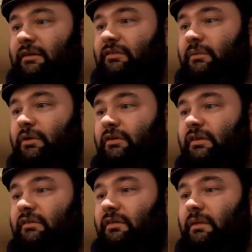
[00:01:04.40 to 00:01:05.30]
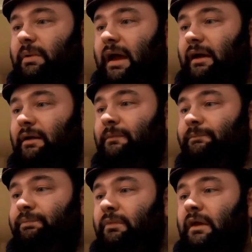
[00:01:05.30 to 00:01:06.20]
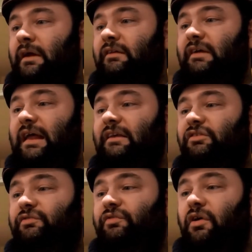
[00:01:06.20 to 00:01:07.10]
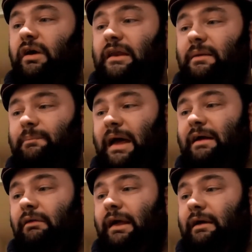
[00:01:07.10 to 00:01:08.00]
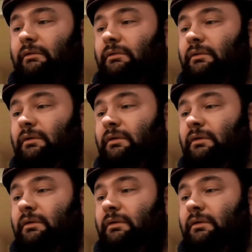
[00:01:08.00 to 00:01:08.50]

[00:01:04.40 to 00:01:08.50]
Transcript: Let's see what it says on the back. 10 is a fine pale ale